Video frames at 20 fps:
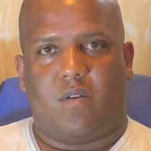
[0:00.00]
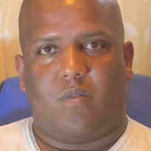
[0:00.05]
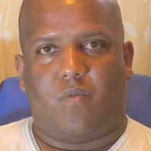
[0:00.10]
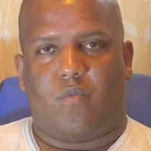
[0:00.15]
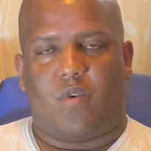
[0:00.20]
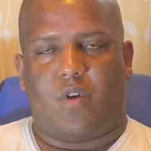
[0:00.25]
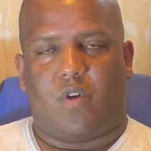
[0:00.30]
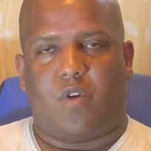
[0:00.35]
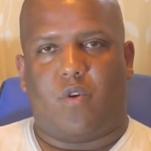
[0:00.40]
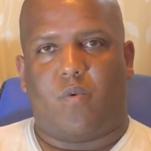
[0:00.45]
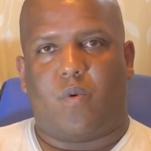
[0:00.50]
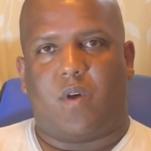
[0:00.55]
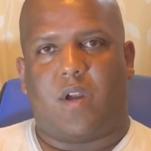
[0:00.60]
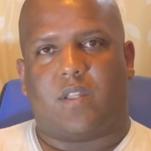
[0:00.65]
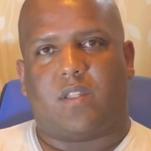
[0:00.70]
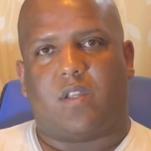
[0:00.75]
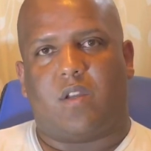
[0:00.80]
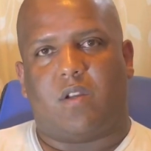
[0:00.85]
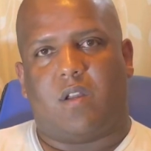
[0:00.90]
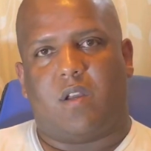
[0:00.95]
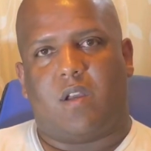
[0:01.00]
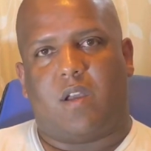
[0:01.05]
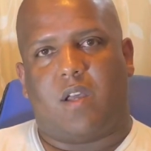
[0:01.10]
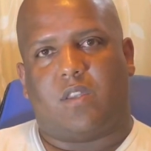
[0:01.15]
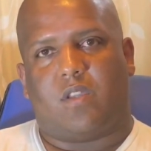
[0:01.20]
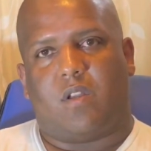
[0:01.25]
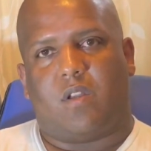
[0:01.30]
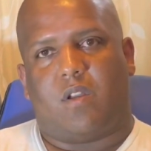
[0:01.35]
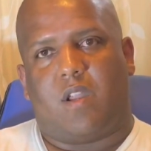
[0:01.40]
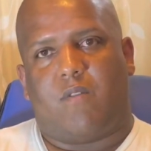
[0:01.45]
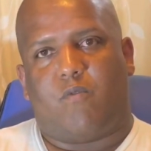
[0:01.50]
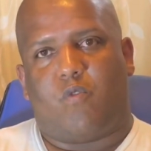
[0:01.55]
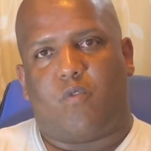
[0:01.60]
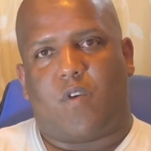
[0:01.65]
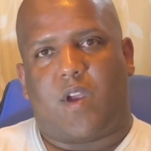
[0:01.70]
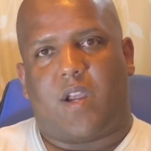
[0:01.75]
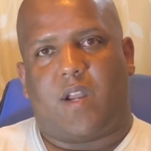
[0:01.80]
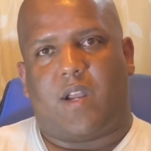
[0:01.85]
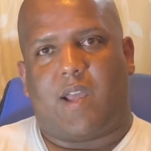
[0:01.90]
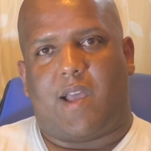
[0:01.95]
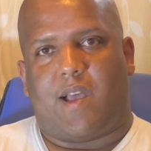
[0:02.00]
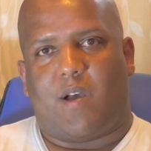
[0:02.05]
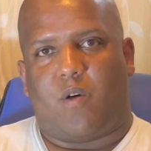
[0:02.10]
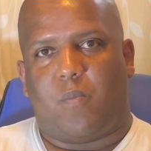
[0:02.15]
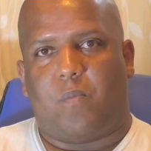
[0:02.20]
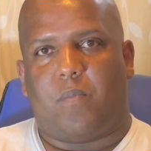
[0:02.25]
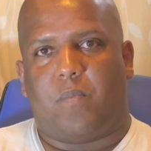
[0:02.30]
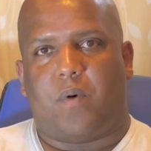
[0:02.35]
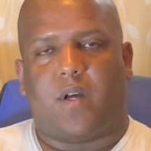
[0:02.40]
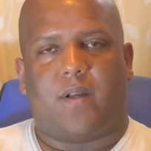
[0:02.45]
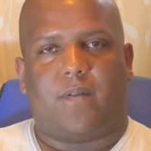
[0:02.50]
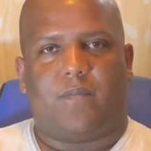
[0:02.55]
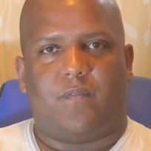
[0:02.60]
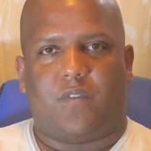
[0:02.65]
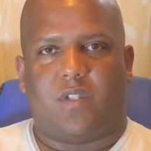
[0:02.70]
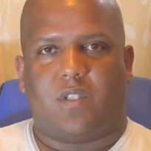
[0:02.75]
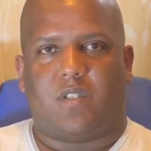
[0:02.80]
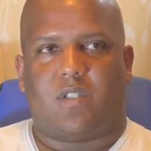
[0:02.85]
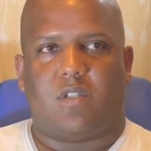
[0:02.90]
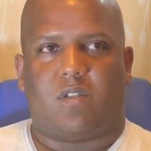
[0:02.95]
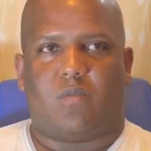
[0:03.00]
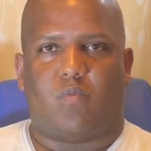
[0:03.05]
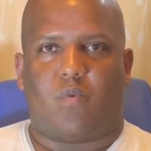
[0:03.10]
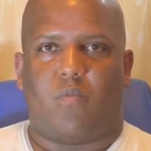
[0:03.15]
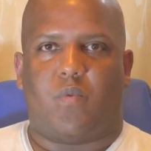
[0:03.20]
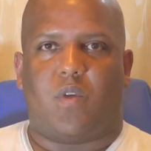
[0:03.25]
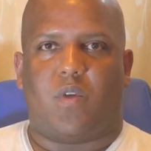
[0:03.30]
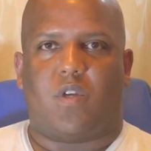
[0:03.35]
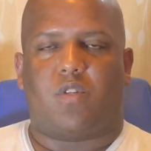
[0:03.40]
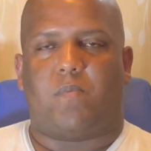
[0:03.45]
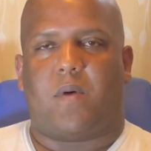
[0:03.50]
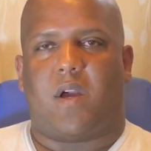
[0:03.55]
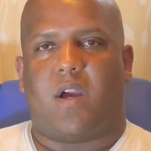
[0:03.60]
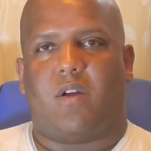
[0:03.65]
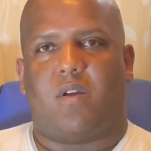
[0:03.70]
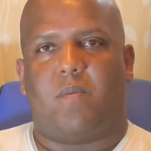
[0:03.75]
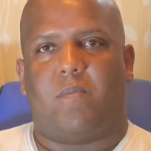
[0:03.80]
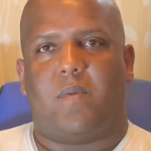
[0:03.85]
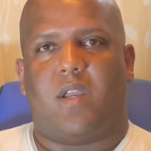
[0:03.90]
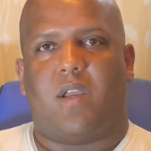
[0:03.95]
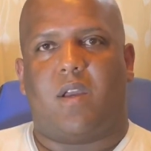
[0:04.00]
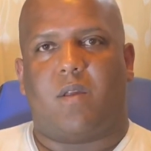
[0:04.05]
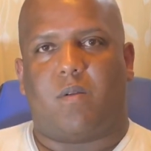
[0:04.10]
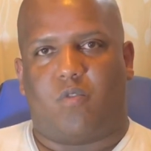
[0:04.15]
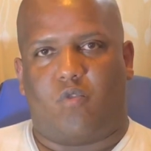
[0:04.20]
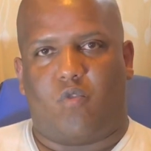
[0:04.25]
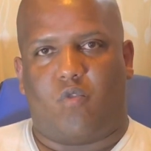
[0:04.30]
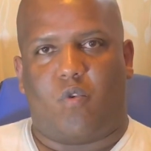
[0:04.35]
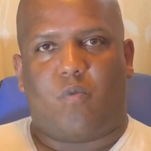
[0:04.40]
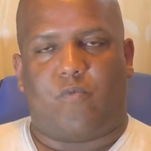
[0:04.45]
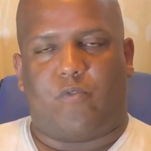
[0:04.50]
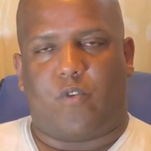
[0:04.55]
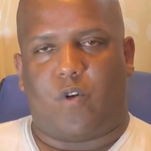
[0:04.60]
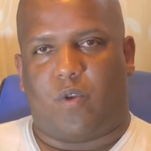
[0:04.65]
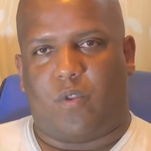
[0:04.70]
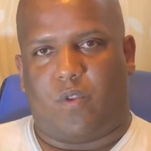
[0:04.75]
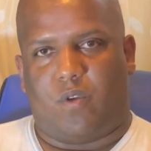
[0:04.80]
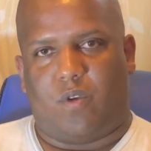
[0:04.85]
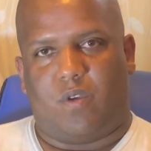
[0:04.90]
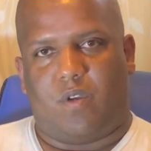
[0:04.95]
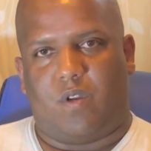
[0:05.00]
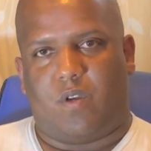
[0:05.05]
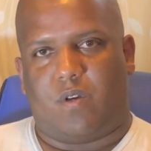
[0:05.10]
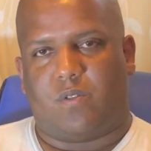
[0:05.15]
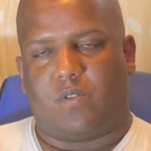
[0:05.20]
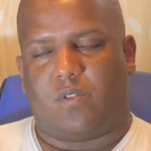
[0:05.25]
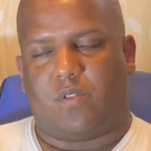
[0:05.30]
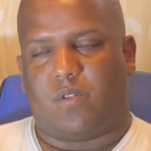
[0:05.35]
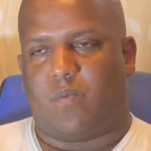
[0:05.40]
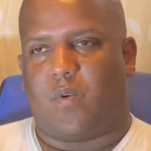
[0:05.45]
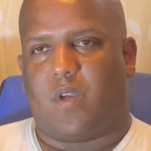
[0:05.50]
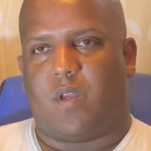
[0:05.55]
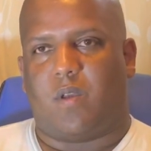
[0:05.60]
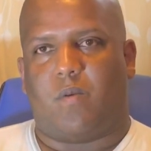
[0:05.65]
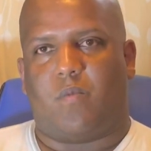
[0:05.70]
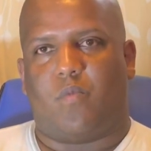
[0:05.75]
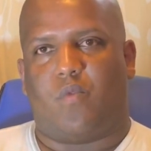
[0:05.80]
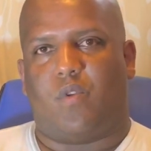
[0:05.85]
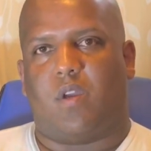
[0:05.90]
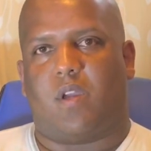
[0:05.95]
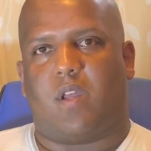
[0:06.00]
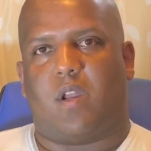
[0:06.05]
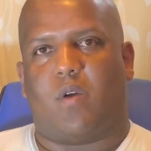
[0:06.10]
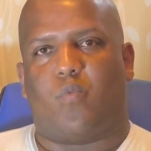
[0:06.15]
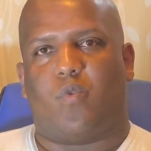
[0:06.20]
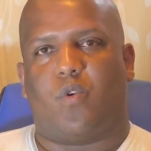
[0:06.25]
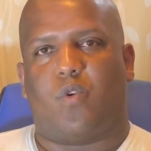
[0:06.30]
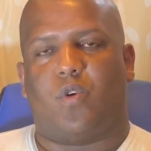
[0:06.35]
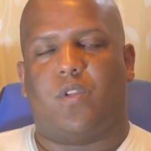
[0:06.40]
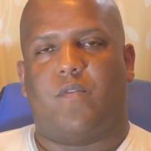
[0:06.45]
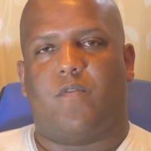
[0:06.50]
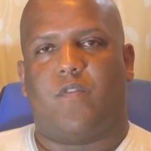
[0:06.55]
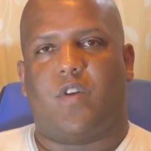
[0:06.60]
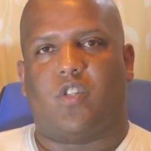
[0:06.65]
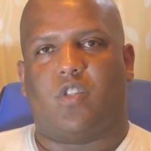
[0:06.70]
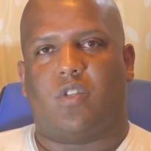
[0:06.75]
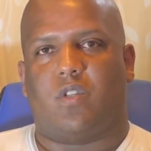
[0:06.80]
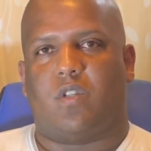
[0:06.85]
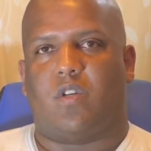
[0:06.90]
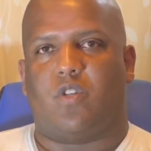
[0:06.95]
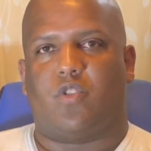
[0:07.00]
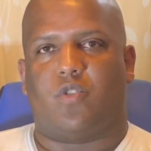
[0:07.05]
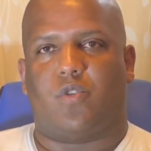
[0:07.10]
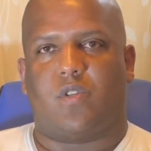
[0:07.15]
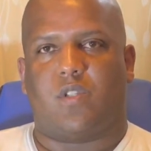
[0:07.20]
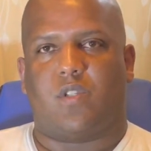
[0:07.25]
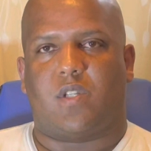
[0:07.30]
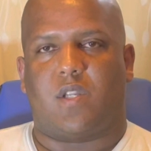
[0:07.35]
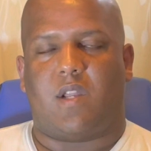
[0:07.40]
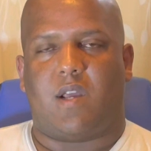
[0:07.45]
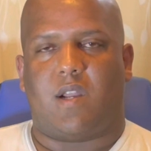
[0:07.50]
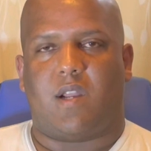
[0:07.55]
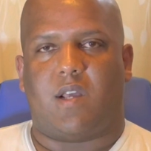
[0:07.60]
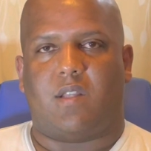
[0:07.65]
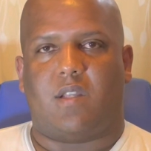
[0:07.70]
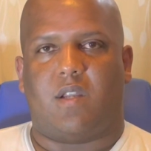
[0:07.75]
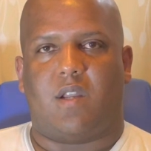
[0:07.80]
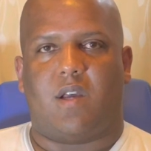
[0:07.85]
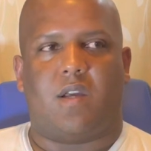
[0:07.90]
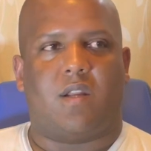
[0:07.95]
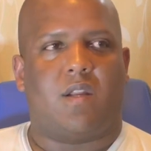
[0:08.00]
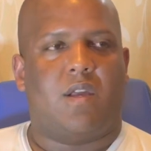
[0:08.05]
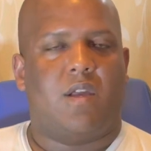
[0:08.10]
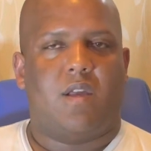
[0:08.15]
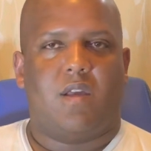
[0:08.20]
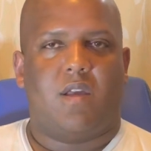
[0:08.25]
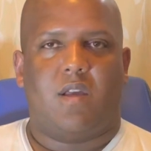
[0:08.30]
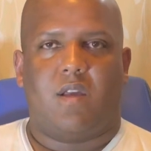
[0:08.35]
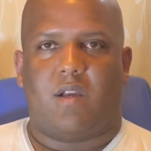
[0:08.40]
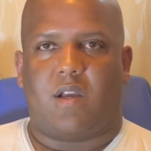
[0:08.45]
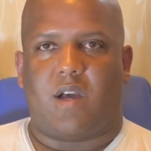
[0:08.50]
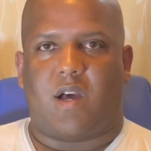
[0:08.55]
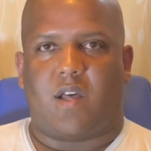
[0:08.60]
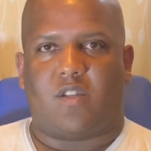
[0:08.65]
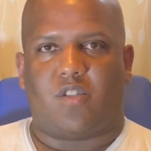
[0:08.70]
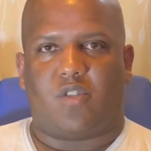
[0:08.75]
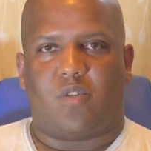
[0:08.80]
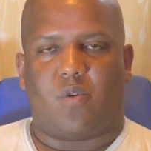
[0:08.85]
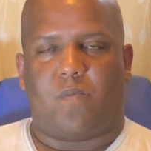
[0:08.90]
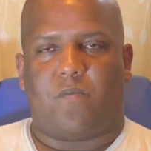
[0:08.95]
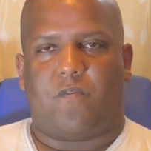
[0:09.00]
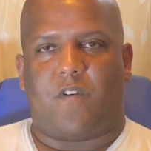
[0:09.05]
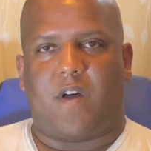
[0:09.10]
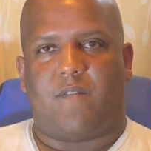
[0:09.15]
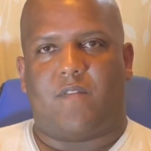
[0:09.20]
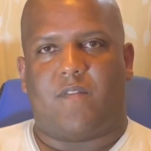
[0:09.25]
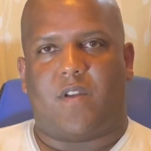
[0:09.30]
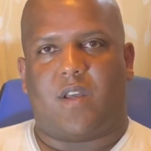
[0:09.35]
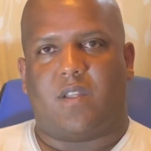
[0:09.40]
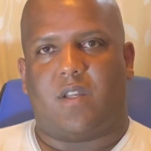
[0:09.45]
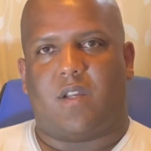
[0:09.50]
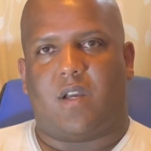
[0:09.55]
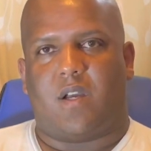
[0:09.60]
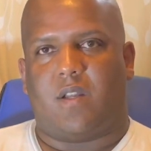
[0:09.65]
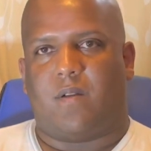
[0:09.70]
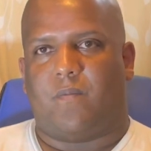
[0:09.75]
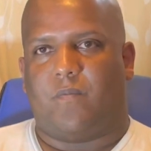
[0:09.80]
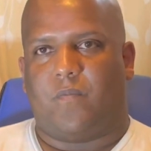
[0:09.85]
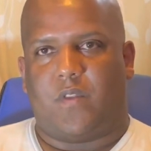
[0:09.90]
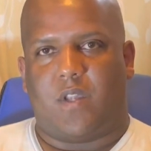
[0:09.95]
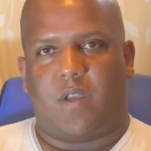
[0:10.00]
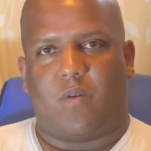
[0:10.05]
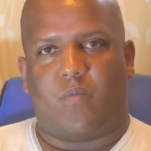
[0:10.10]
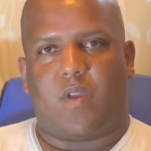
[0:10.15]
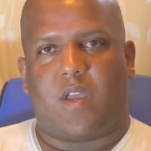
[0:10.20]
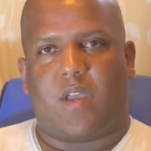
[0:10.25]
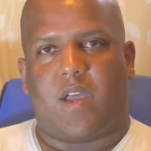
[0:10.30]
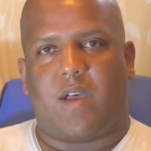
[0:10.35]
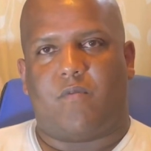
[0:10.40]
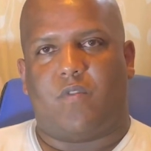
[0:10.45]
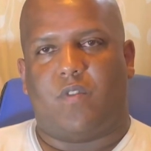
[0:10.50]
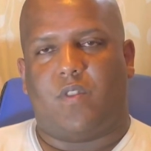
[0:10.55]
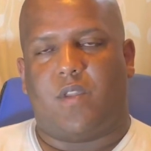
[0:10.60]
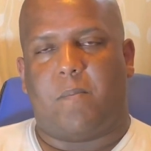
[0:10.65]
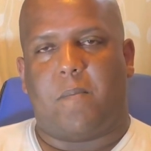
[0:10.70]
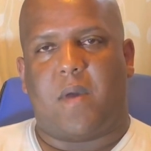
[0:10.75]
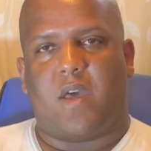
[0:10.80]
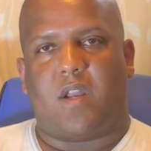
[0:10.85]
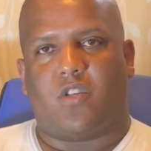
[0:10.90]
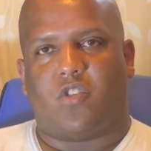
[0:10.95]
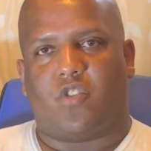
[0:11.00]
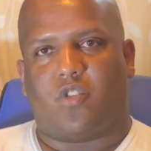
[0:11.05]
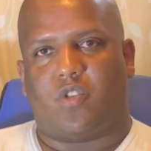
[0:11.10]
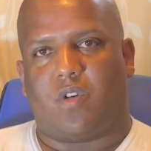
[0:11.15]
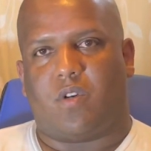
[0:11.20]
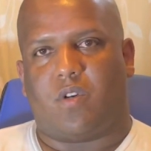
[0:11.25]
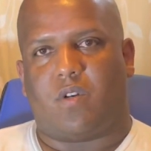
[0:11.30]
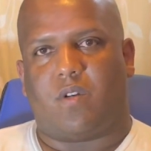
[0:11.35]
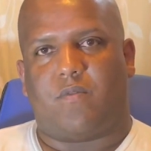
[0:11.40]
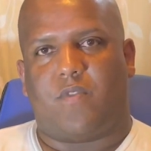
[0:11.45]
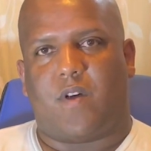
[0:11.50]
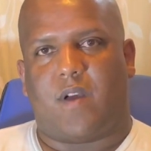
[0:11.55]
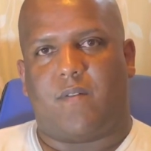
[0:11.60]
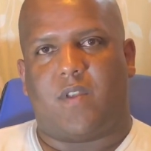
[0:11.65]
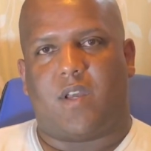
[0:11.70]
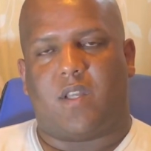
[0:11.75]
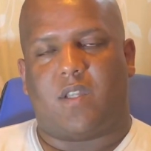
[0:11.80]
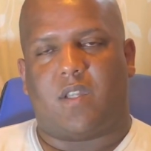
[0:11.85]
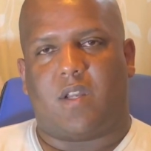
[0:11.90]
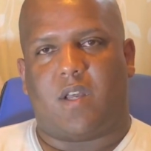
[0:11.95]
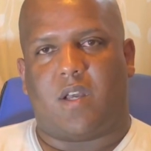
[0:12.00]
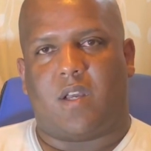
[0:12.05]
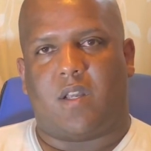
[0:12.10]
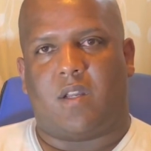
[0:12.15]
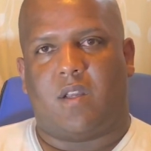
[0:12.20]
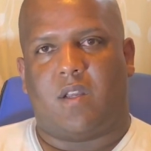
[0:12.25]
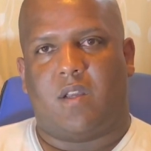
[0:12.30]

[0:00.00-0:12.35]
We're nowhere at their level right now, but this is what we aspire to be and grow further, you know. So we're looking at World Envision, their shirts at $9.99. God is Dope, $5.99, and we have the Menace shirt, $5.99.